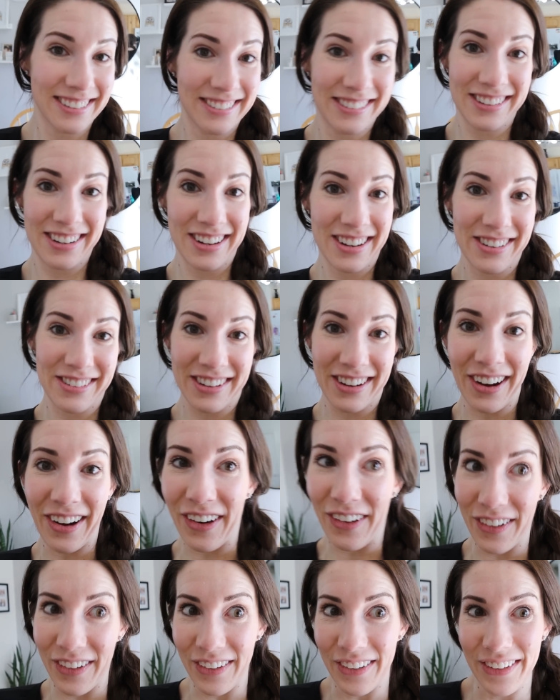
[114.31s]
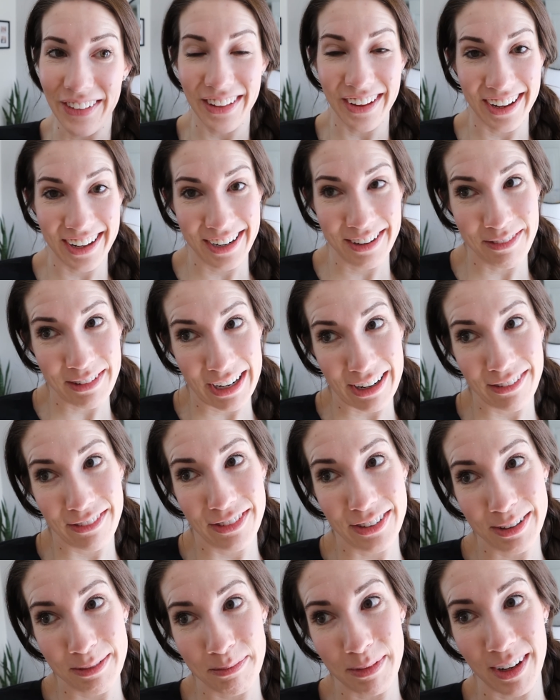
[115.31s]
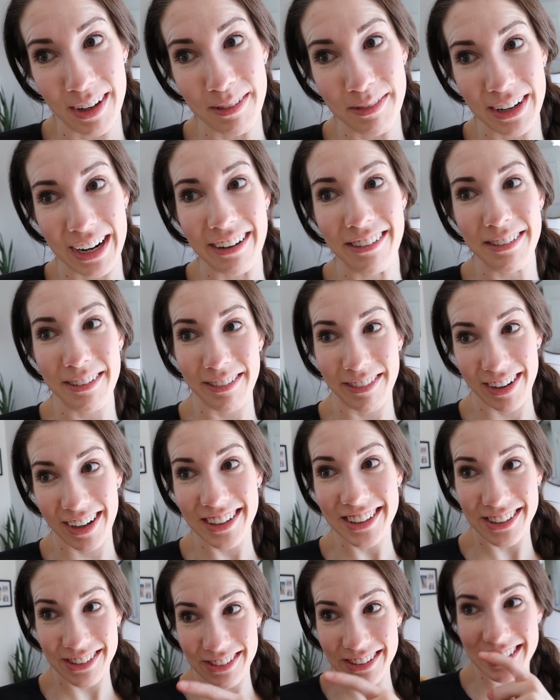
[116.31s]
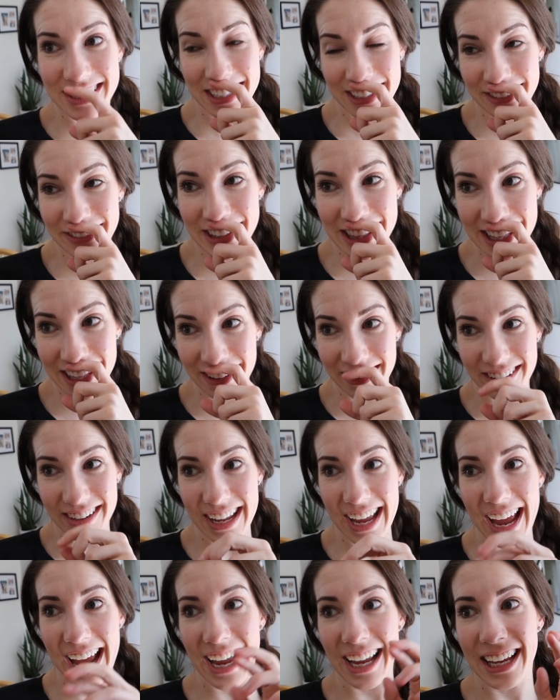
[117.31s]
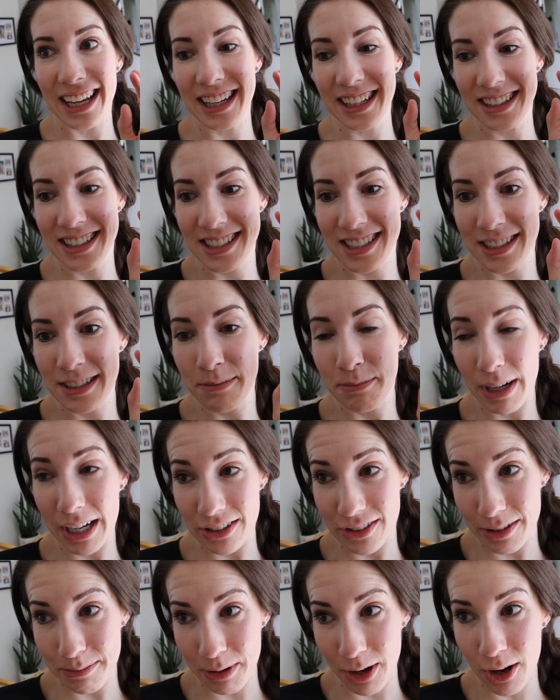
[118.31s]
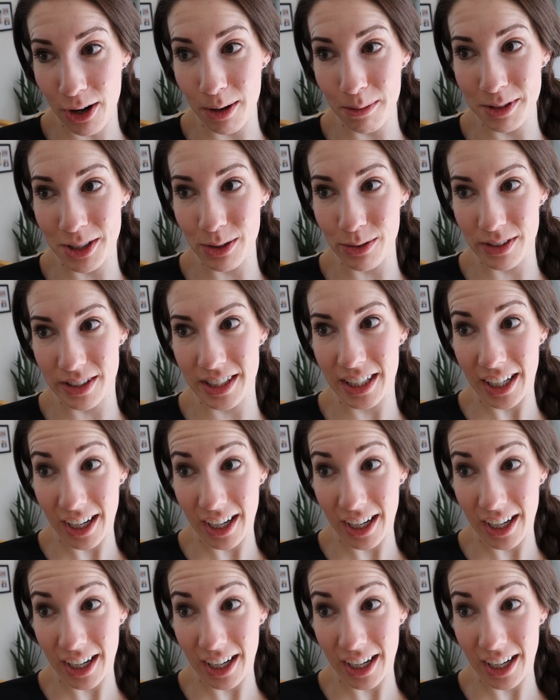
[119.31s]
don't know a whole lot about football, but I remember you were telling me the other day it's Patrick Mahomes, who was